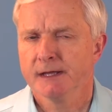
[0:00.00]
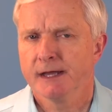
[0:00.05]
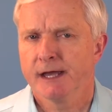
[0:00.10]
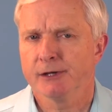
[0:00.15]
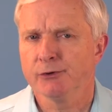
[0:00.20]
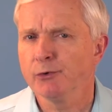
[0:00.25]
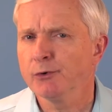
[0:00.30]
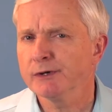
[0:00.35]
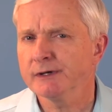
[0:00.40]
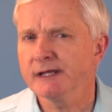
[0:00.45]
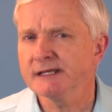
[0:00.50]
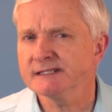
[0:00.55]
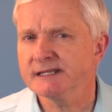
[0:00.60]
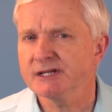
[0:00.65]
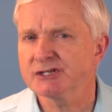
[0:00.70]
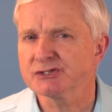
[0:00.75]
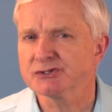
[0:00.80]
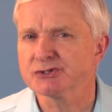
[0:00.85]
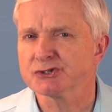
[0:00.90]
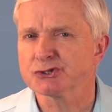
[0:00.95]
An
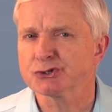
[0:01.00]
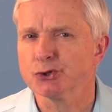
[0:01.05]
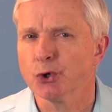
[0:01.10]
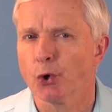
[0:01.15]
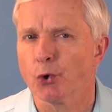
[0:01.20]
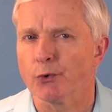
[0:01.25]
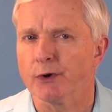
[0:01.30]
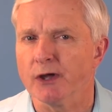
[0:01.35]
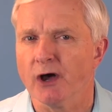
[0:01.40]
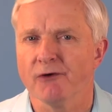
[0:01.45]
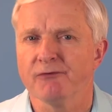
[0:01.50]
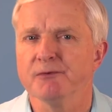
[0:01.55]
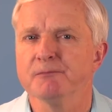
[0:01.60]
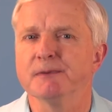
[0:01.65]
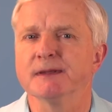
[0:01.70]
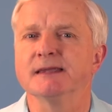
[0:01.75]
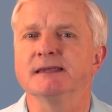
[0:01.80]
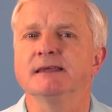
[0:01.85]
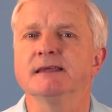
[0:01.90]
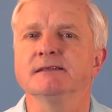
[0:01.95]
organization's story often
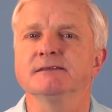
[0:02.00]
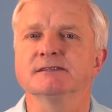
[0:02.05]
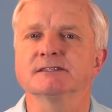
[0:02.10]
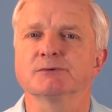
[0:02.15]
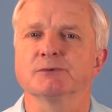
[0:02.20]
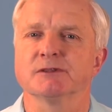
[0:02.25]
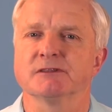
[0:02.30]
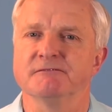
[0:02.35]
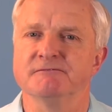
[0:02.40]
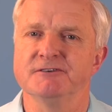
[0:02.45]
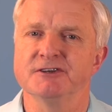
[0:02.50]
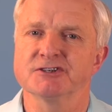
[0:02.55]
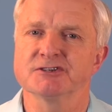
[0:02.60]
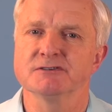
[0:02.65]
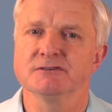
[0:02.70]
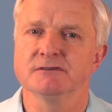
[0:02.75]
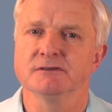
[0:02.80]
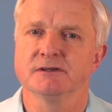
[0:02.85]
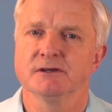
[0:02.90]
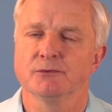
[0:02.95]
begins with a
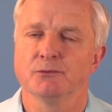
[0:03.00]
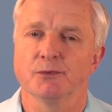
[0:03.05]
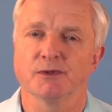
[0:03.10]
vision,